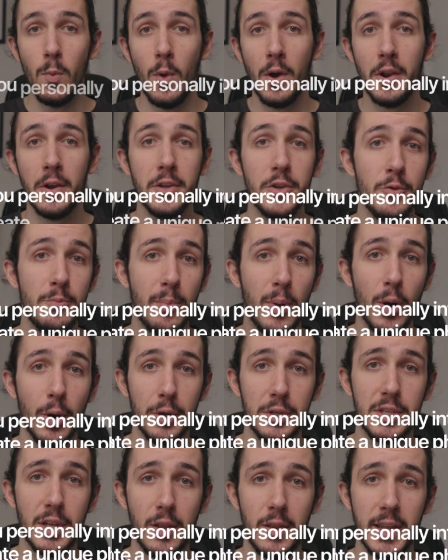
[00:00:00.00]
what are you
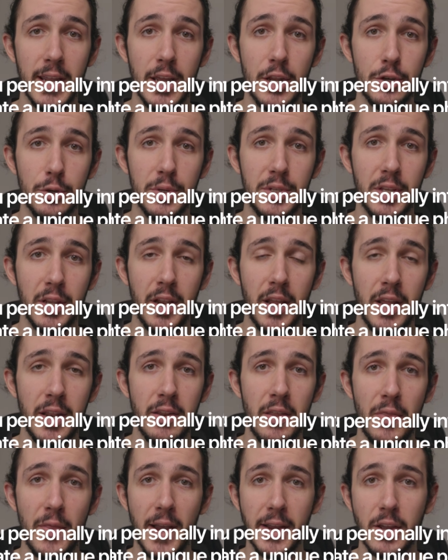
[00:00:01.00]
personally interested
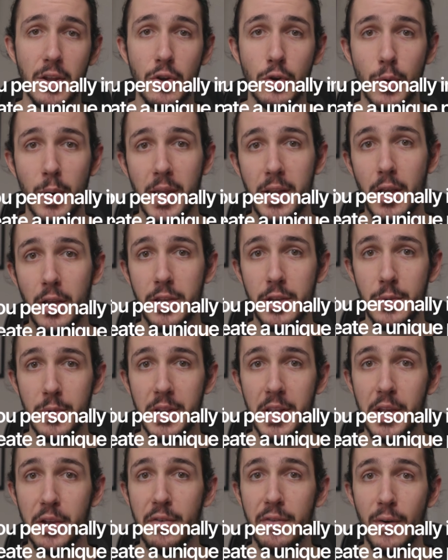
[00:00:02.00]
in that can create a
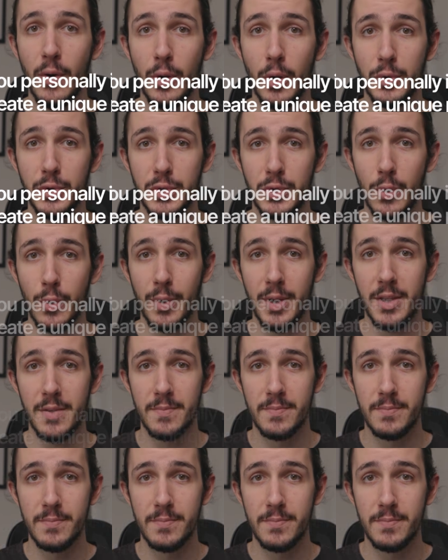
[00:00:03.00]
unique photo story?